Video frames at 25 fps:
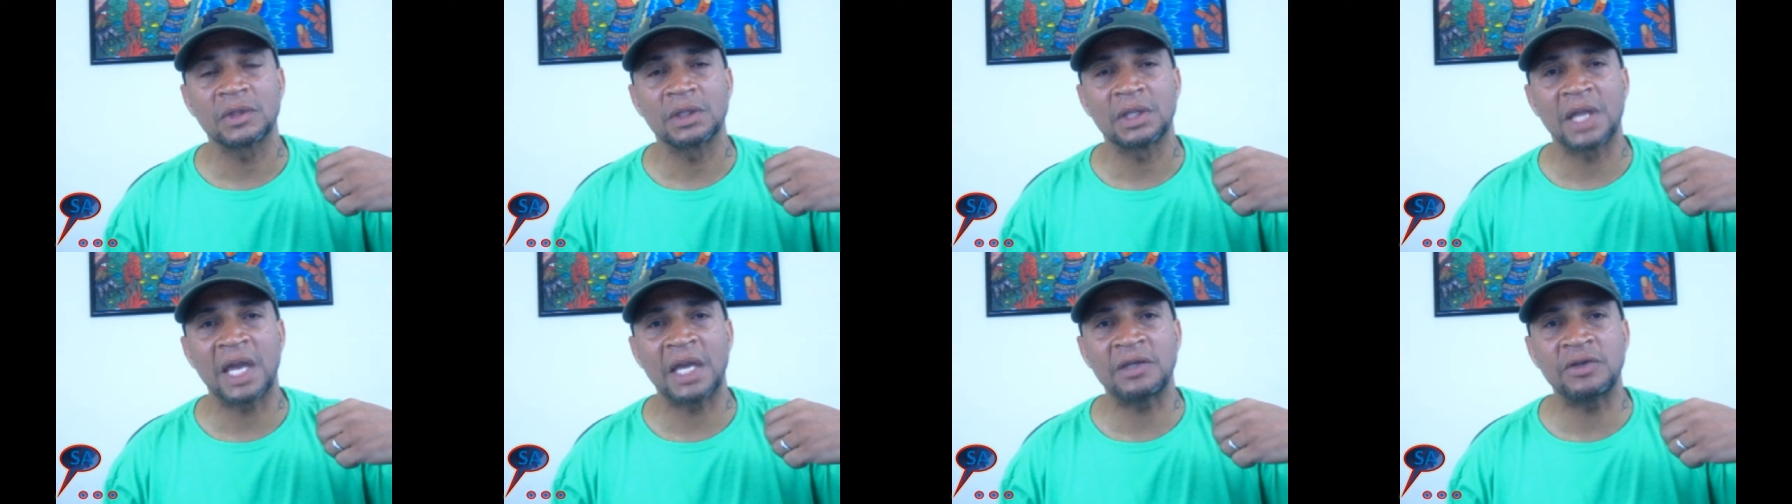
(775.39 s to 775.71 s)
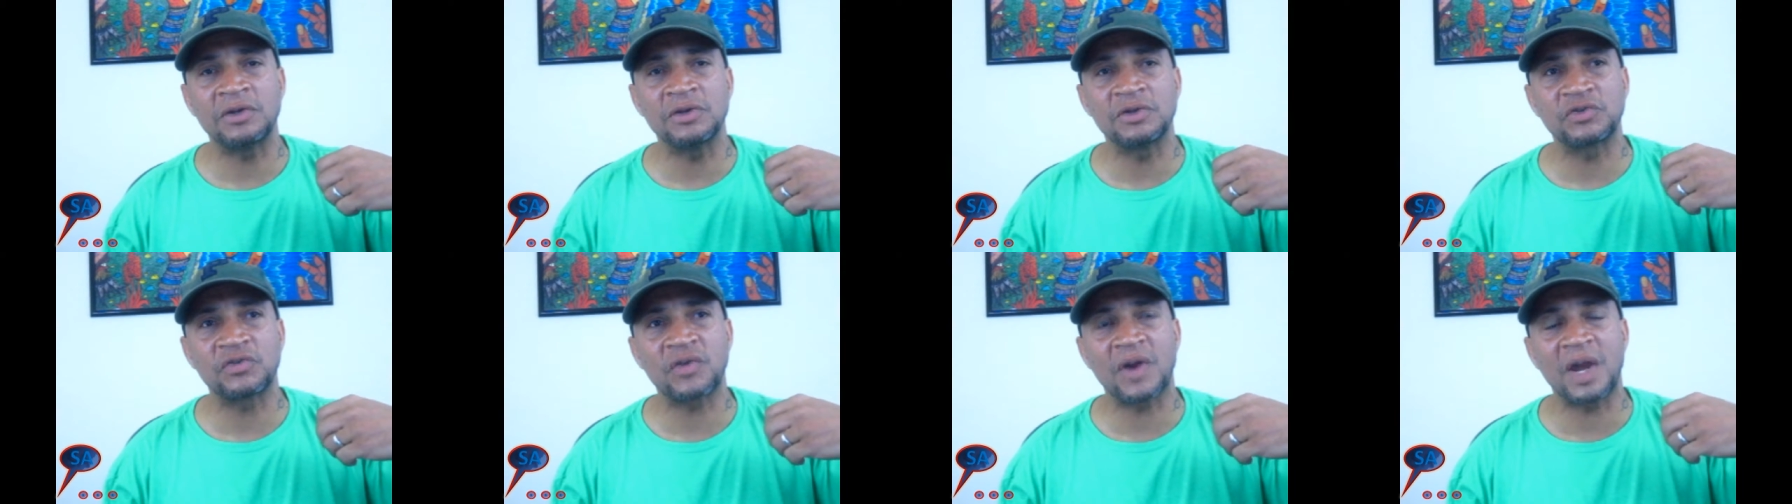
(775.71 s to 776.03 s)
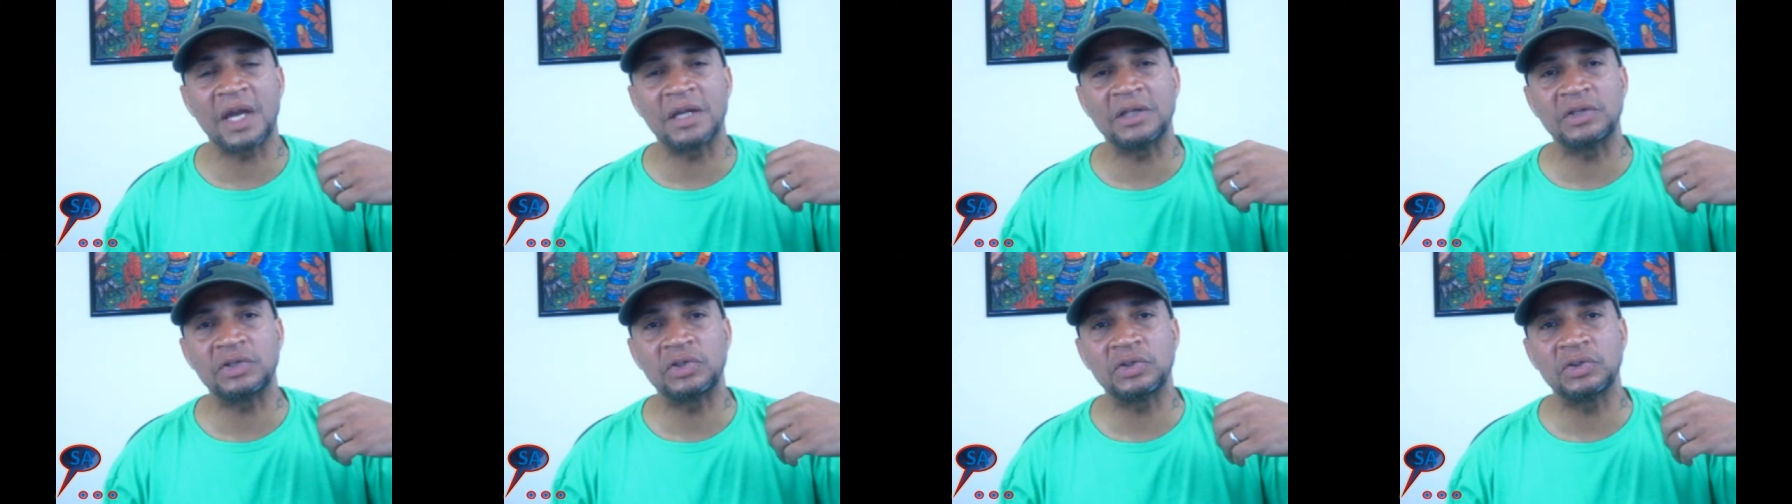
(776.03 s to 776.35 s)
Like you're
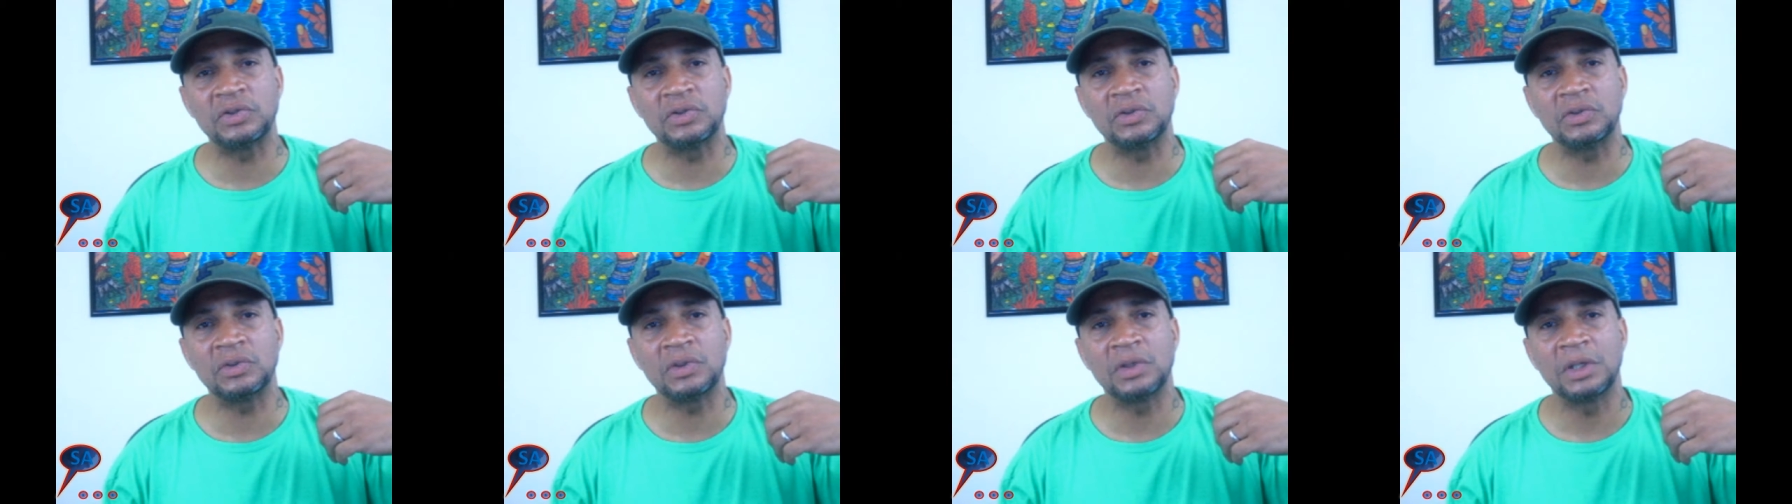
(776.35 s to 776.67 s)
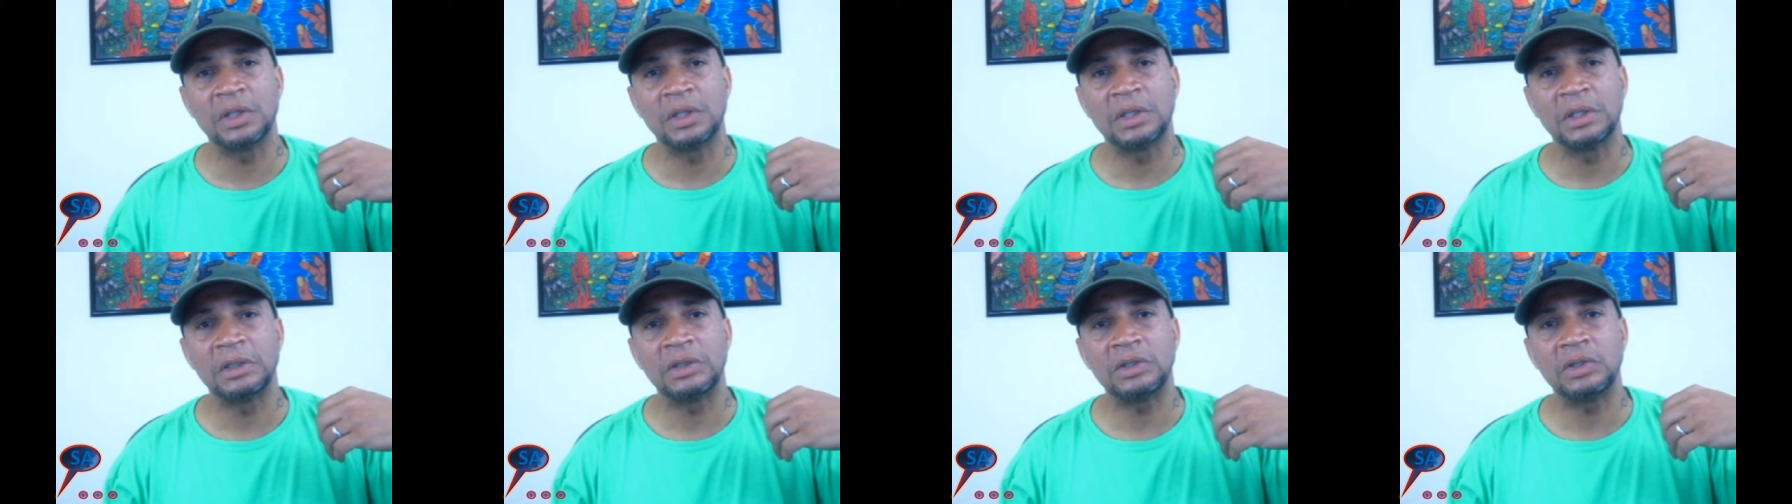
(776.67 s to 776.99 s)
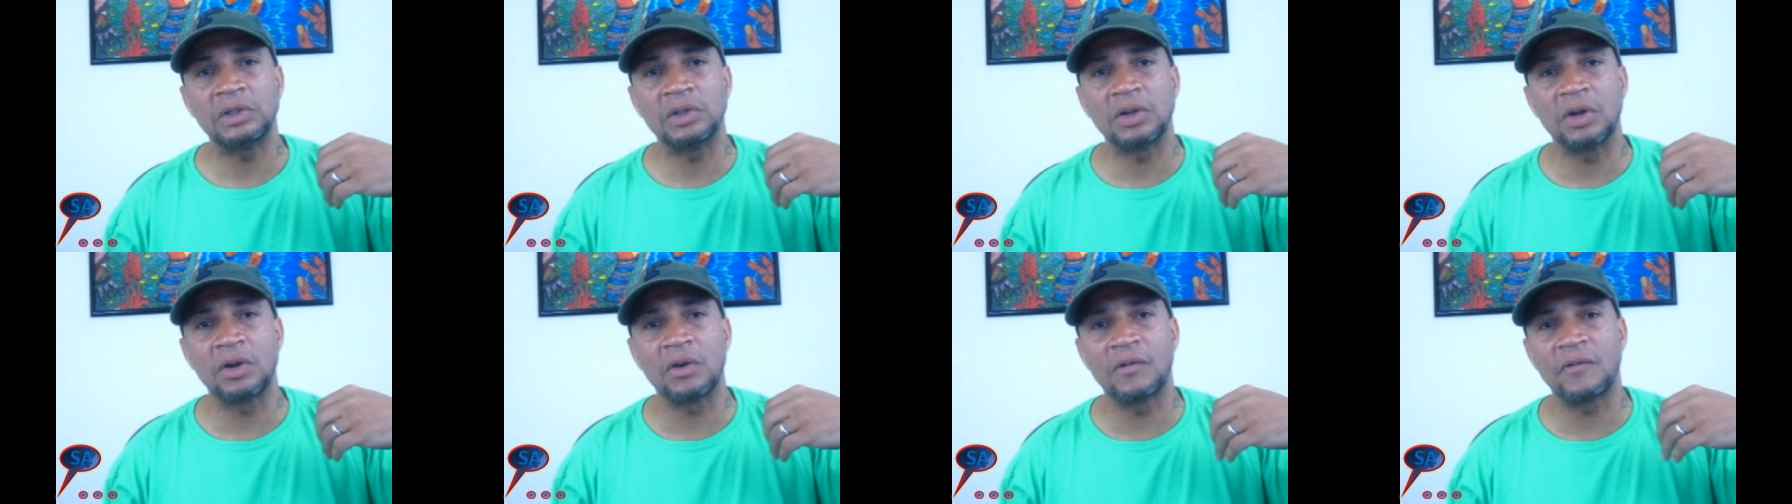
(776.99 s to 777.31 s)
trying to,
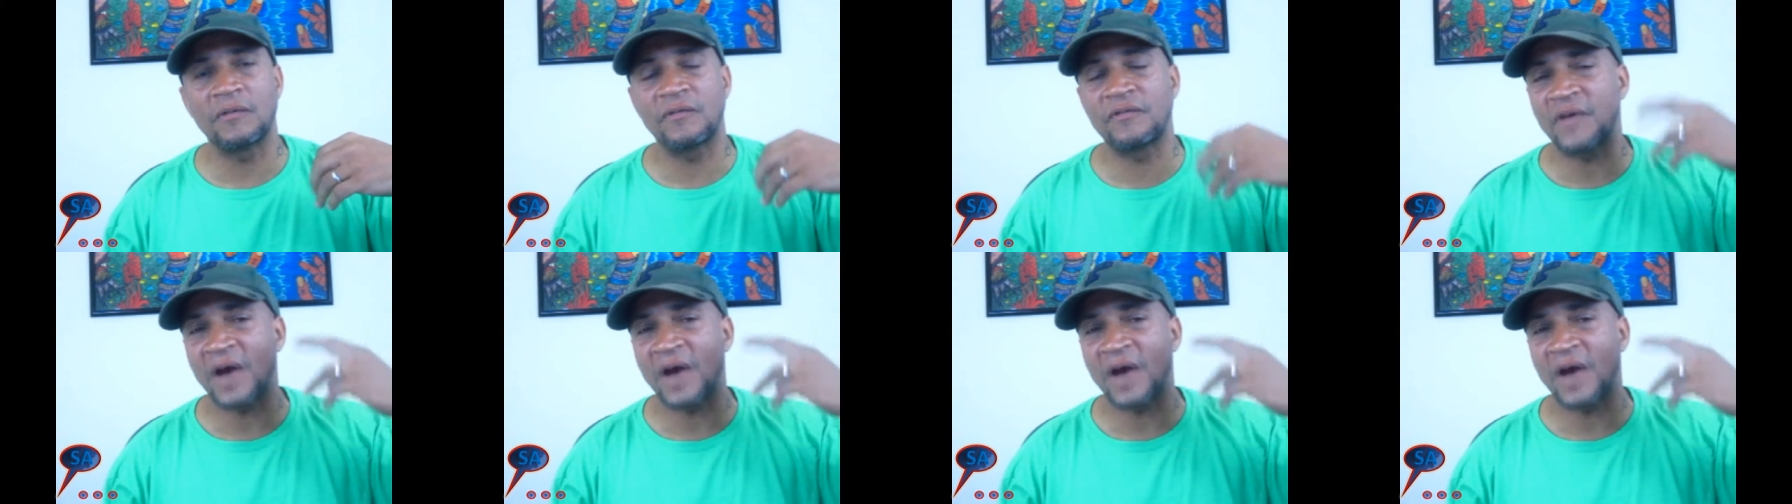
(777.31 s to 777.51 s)
you know,